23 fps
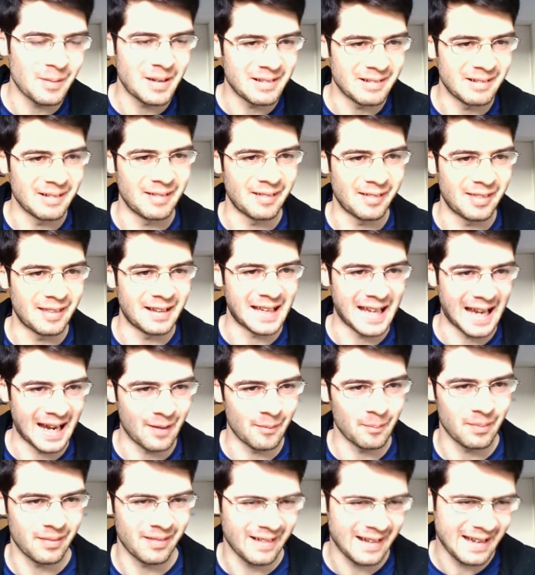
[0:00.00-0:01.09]
which is the
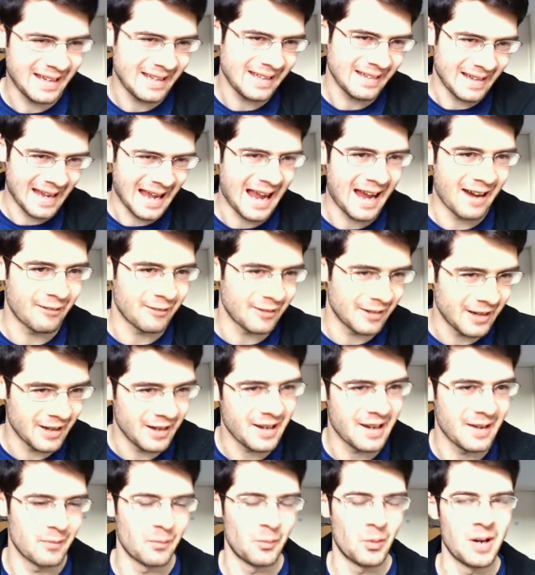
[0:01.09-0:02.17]
county
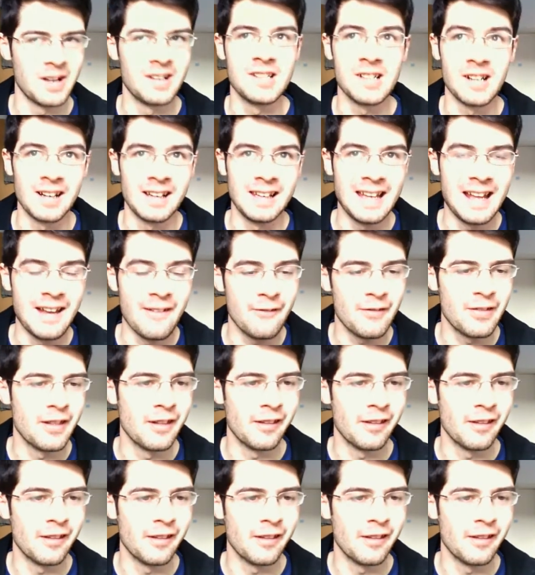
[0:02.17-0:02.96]
area in which I live,